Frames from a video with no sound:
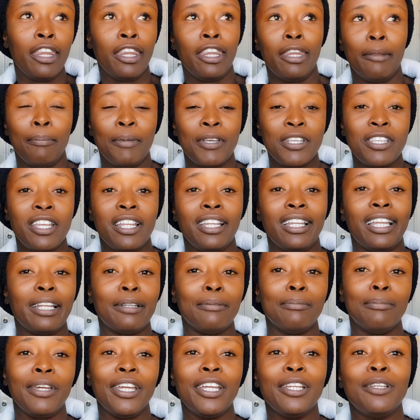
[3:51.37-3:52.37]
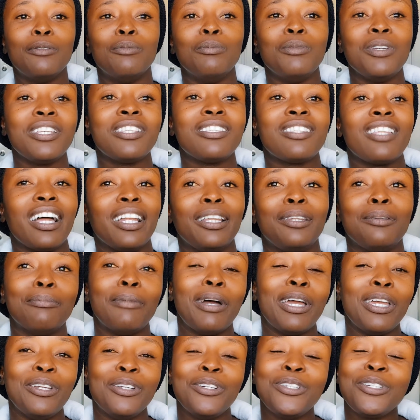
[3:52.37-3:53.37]
the person that made me start
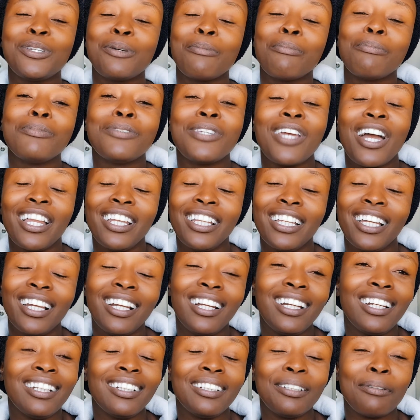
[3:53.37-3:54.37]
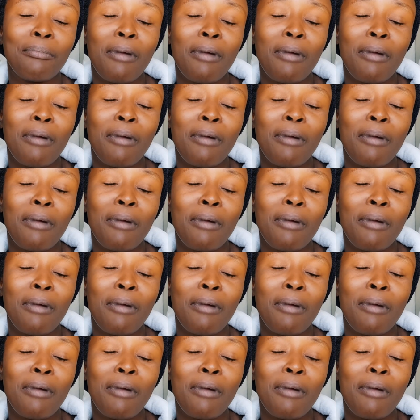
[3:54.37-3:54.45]
my YouTube channel,